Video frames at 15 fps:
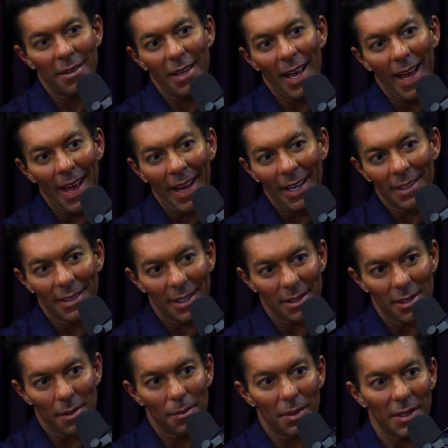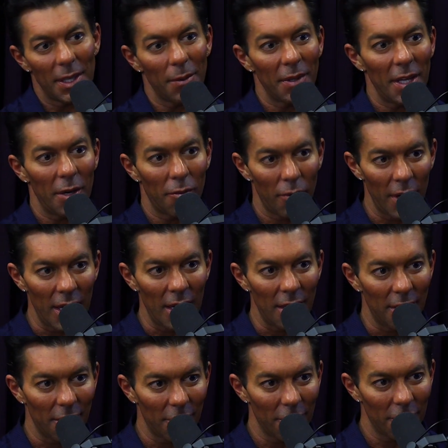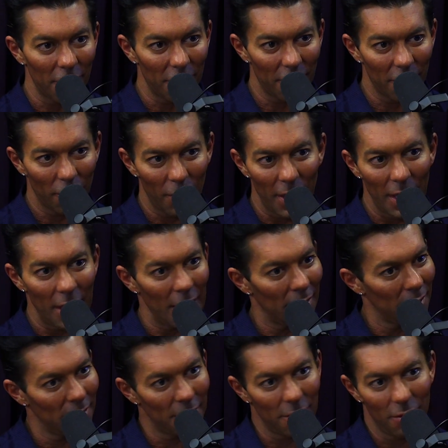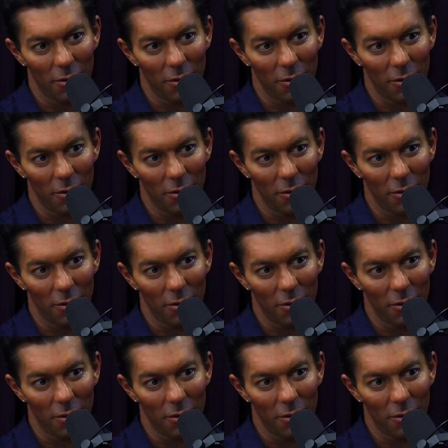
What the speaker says: it to hang it, that's it. But then when they read it, they're reading